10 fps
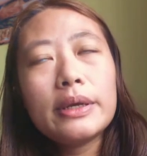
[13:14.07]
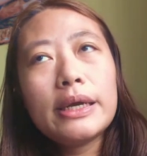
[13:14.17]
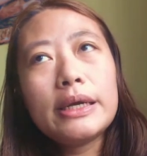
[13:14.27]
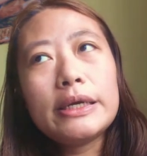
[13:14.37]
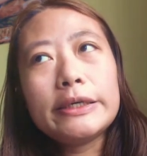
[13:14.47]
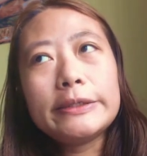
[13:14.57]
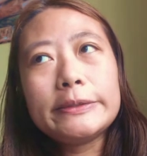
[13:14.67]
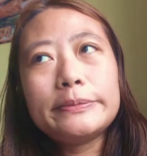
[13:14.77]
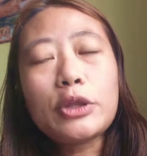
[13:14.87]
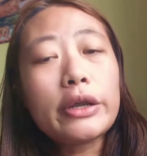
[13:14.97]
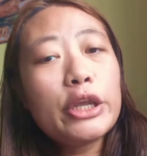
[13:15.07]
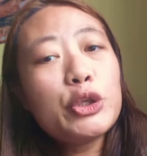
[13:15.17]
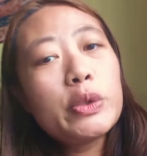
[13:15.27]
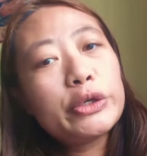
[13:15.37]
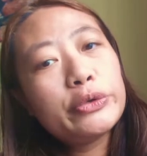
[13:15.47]
uh, talking
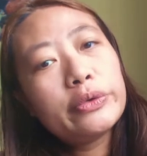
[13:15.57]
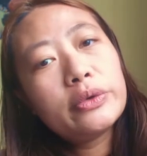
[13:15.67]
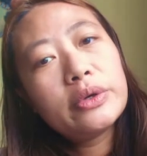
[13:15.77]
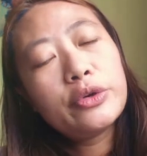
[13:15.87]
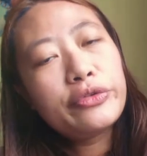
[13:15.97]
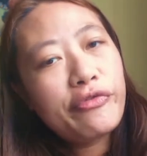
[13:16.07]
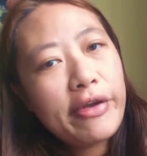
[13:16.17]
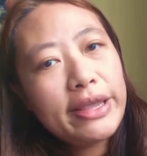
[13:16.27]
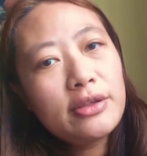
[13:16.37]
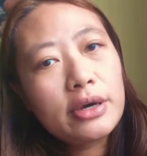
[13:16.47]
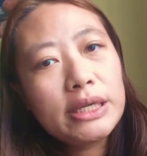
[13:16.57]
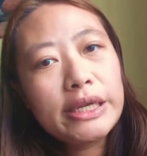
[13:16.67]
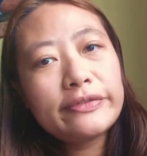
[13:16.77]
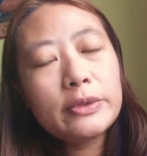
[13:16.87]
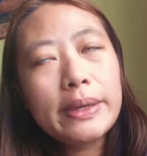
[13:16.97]
to a good friend or
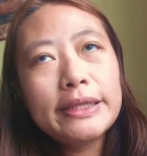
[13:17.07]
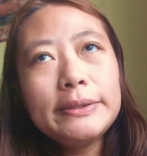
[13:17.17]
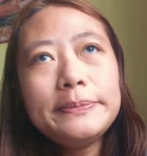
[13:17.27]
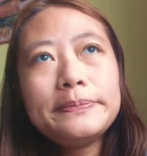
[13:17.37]
loved one,